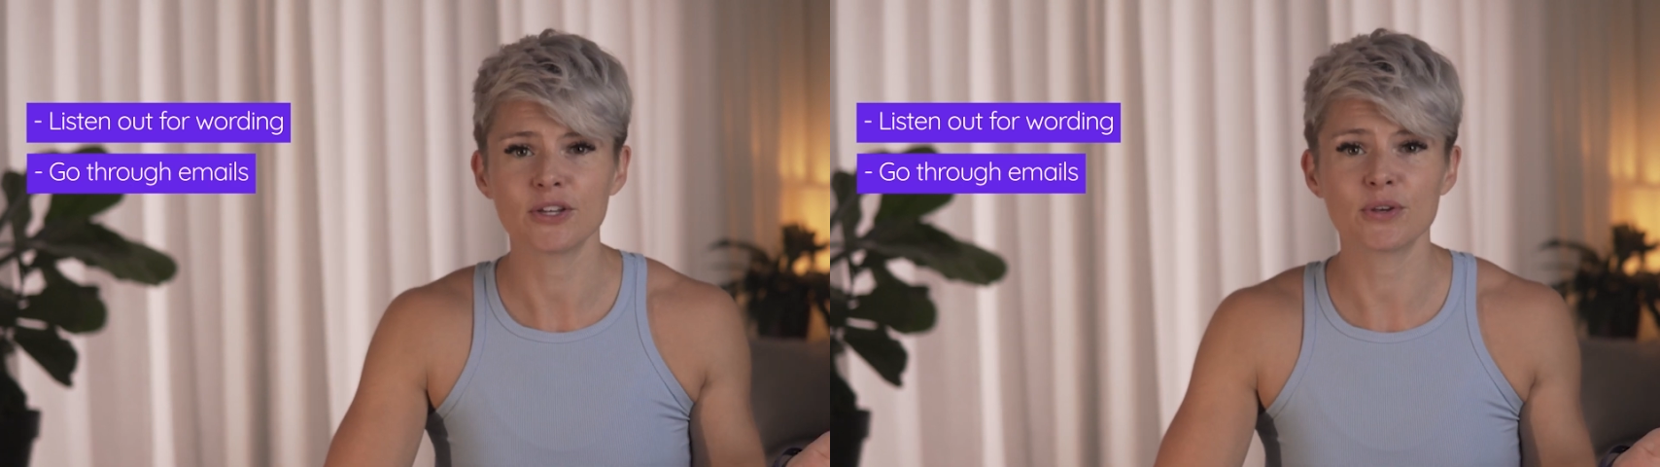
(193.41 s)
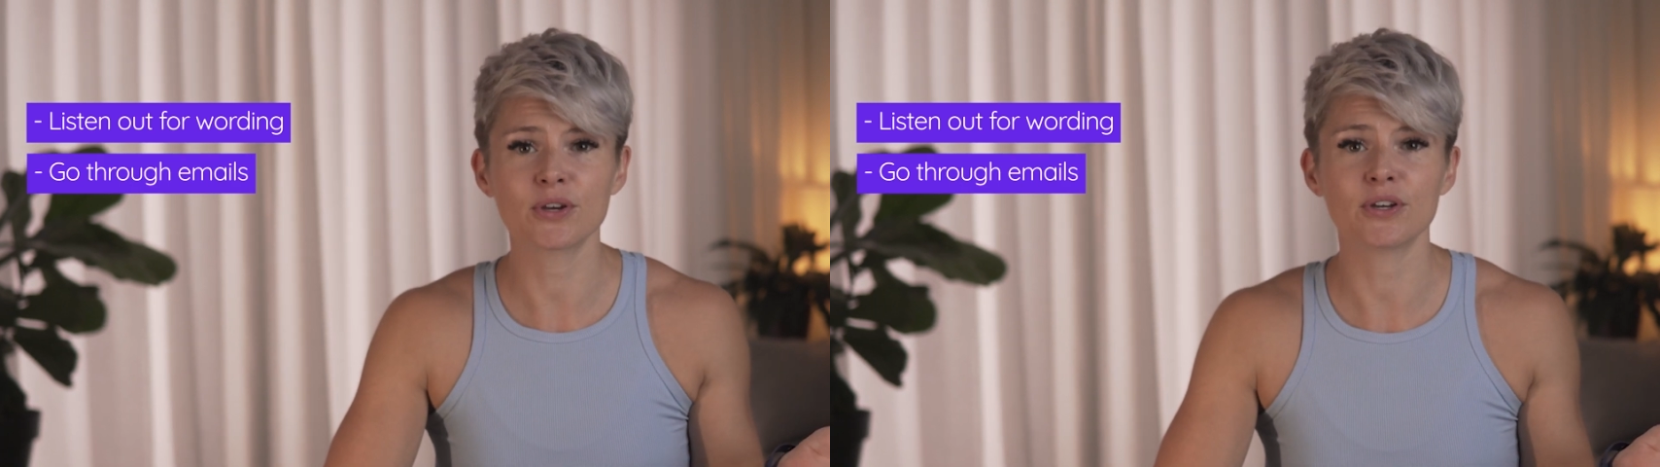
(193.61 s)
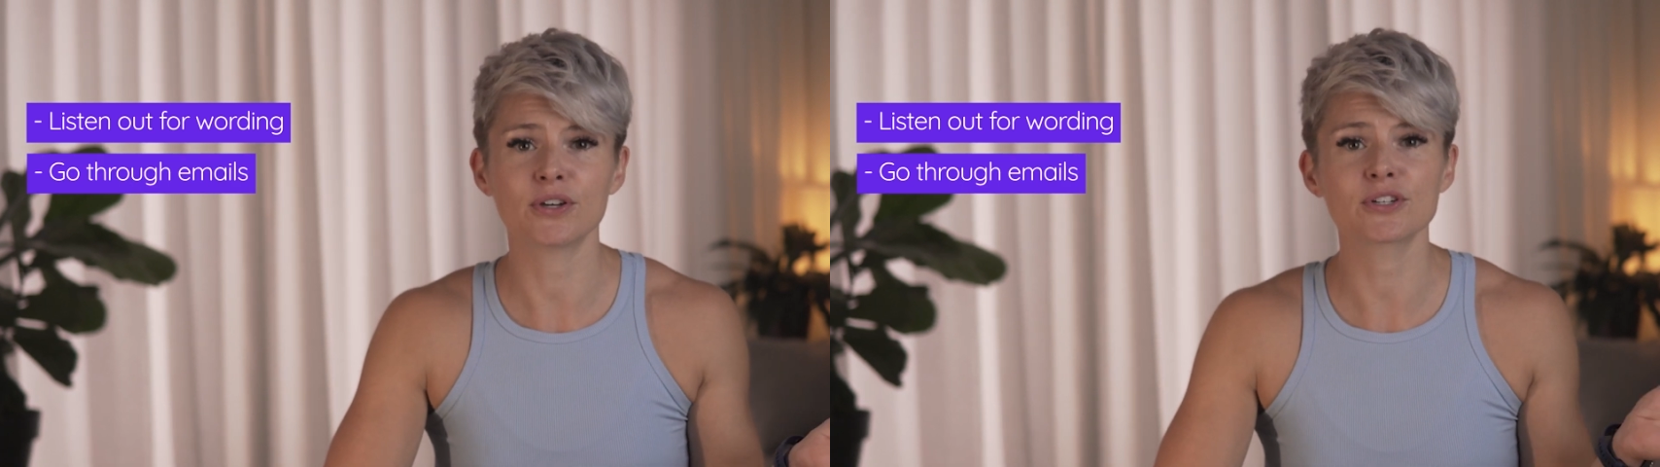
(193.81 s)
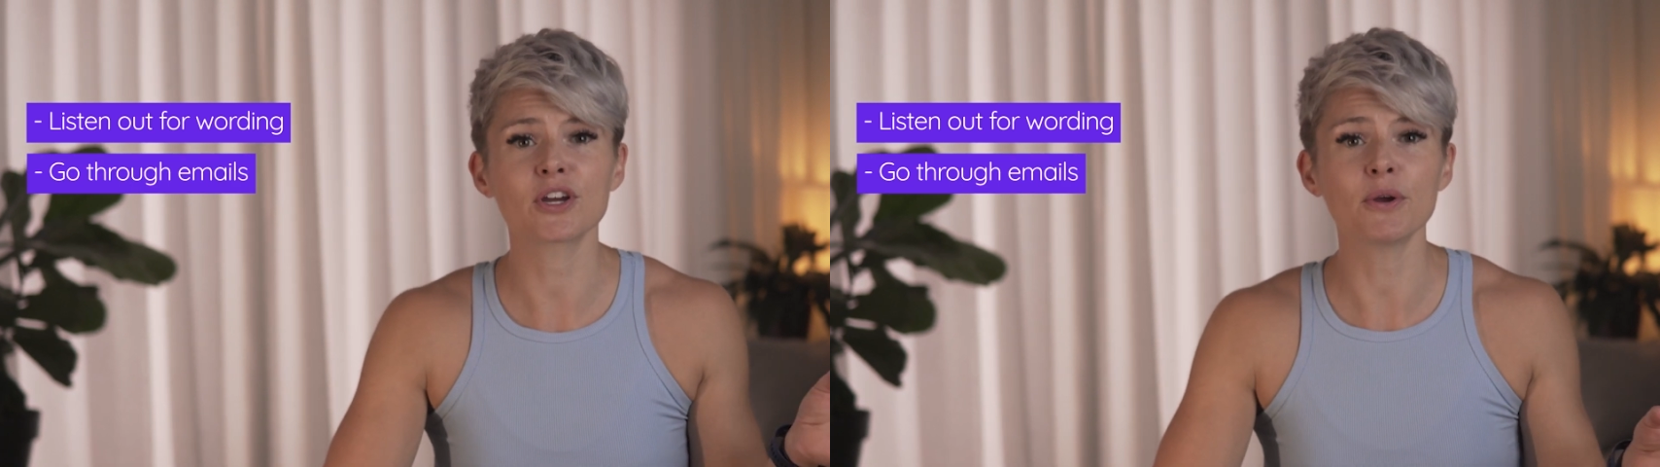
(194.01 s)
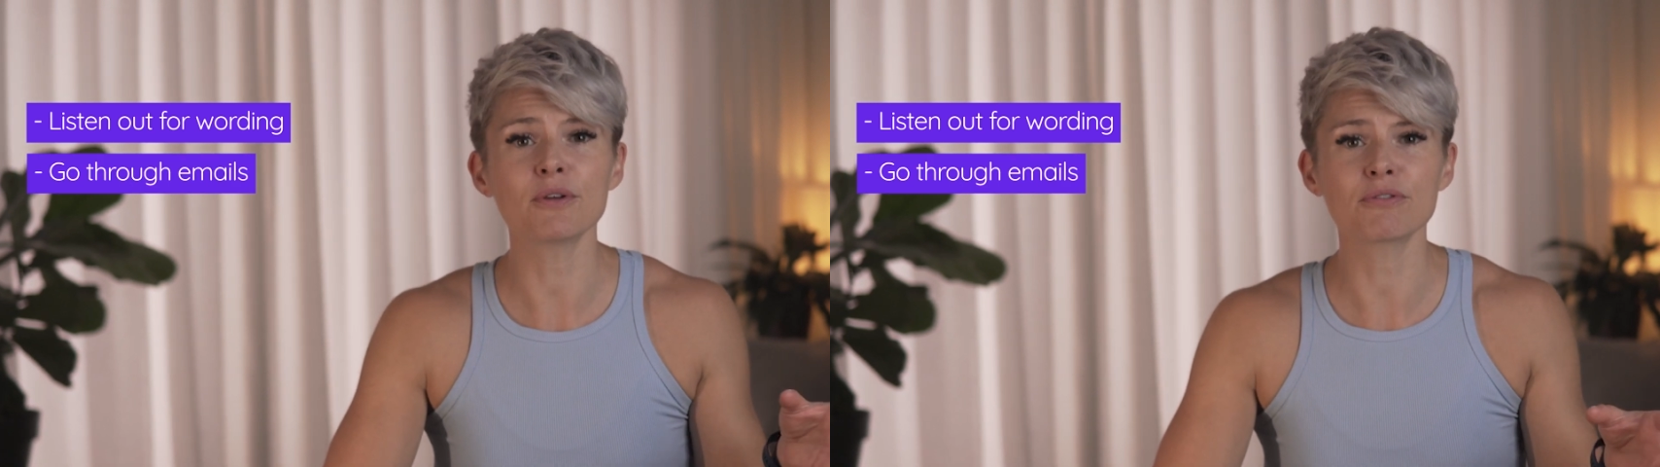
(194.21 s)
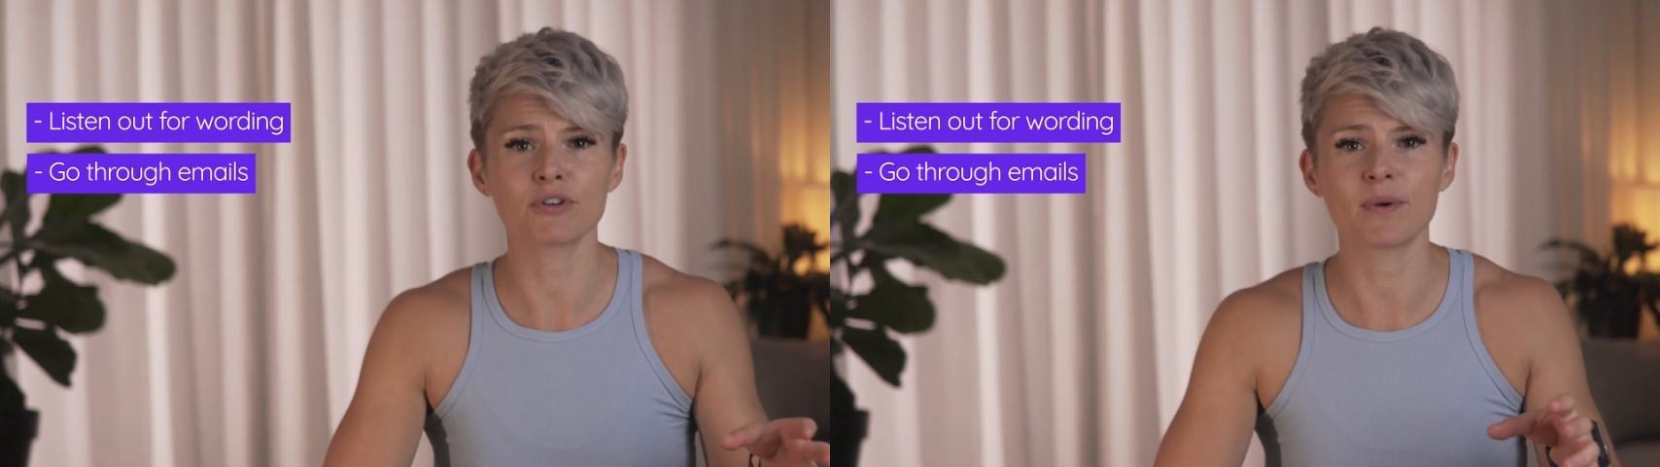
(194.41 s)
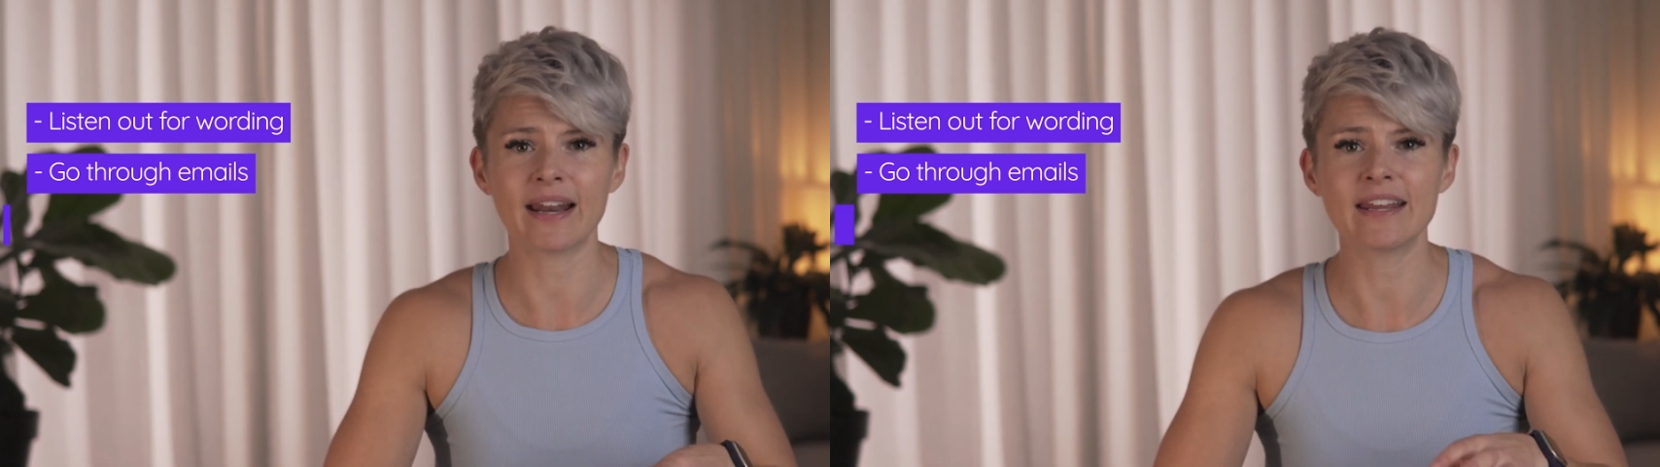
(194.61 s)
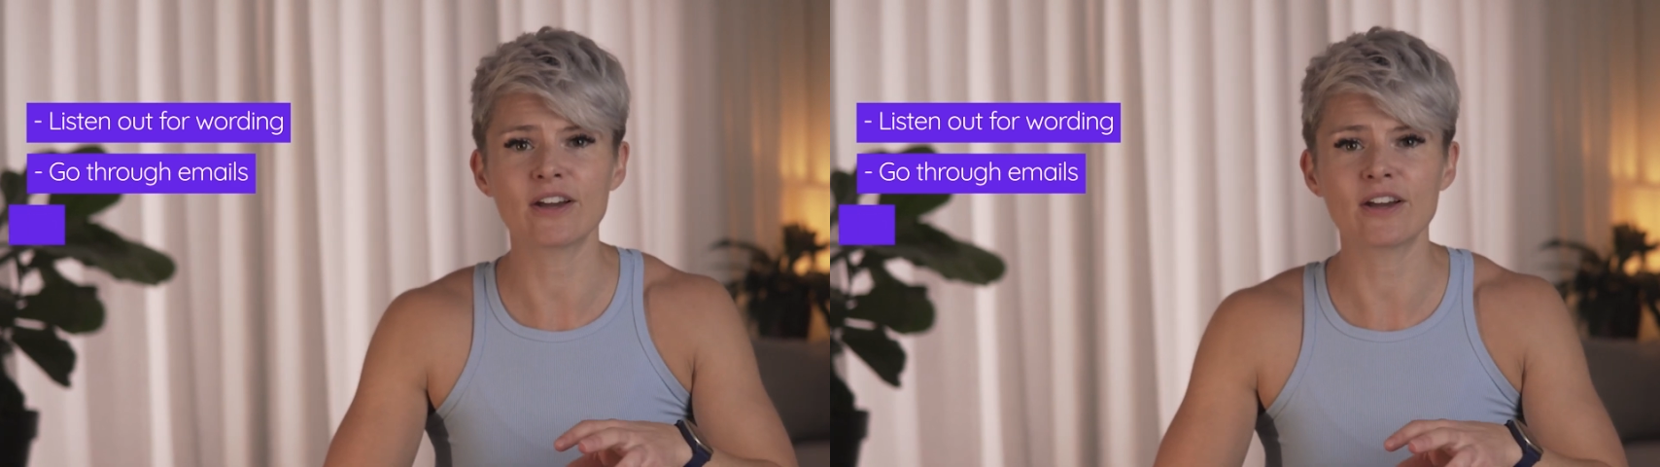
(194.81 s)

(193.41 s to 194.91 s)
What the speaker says: You could go through any